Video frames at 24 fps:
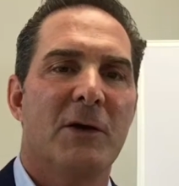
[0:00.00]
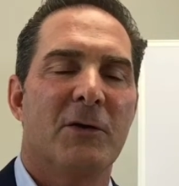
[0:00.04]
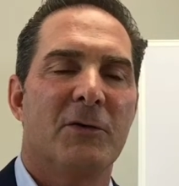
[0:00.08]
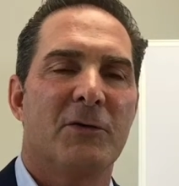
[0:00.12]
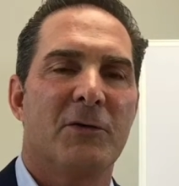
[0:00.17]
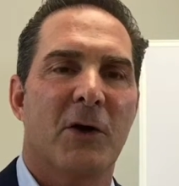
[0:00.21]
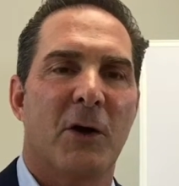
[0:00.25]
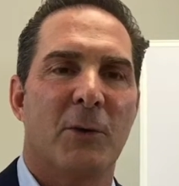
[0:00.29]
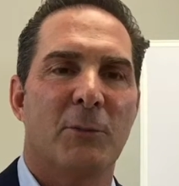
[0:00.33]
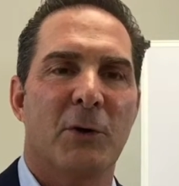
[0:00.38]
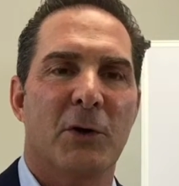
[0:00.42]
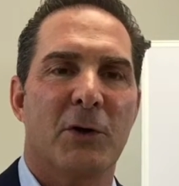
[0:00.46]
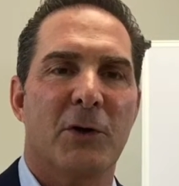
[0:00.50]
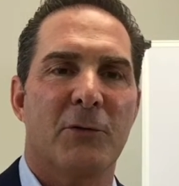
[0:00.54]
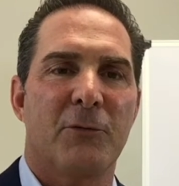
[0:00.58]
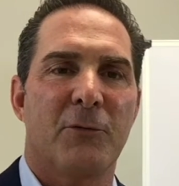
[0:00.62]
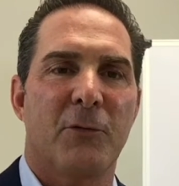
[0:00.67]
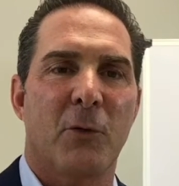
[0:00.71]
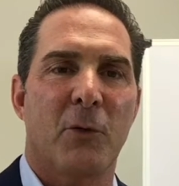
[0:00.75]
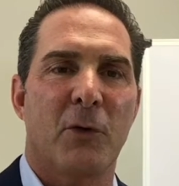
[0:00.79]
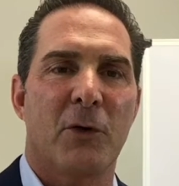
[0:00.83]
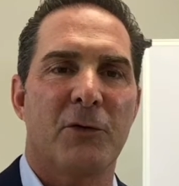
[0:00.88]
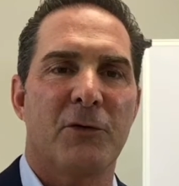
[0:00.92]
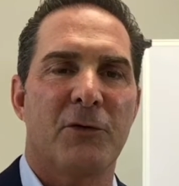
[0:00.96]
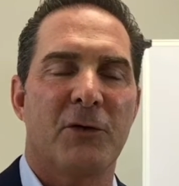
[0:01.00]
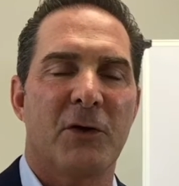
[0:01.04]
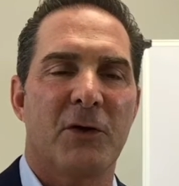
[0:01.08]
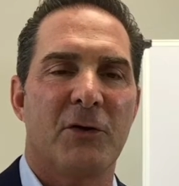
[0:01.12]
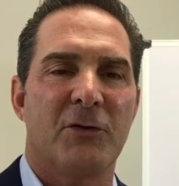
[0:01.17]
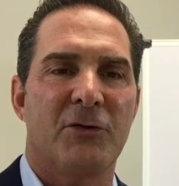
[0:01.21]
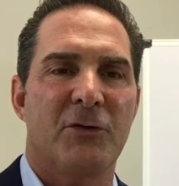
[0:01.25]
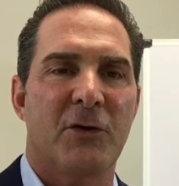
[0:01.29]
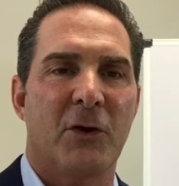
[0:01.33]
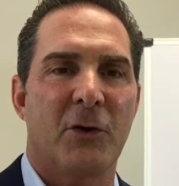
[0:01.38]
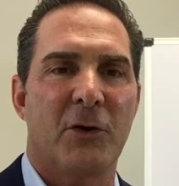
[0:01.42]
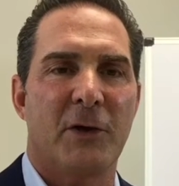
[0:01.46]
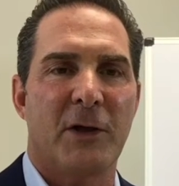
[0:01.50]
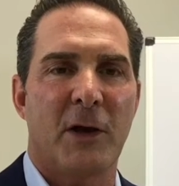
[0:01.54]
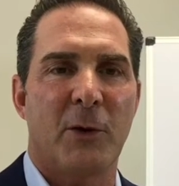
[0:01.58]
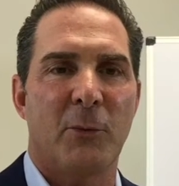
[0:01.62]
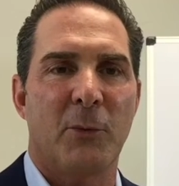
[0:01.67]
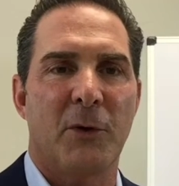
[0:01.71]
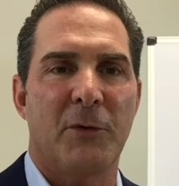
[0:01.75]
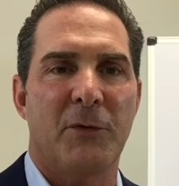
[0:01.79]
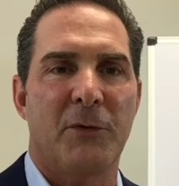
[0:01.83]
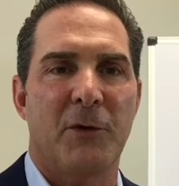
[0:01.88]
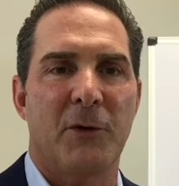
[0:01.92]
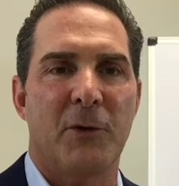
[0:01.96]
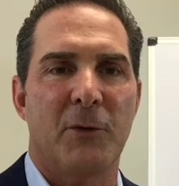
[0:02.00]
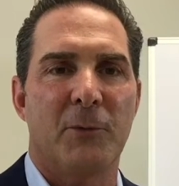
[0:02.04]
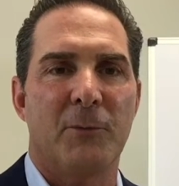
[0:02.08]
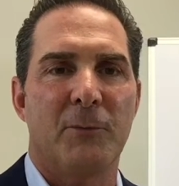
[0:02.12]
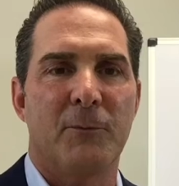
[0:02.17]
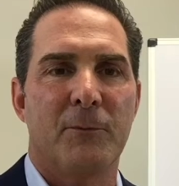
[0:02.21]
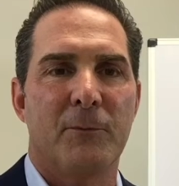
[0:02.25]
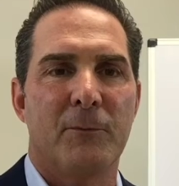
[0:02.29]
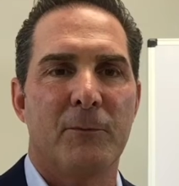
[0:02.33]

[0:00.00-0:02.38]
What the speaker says: So I'm looking forward to sharing that with you.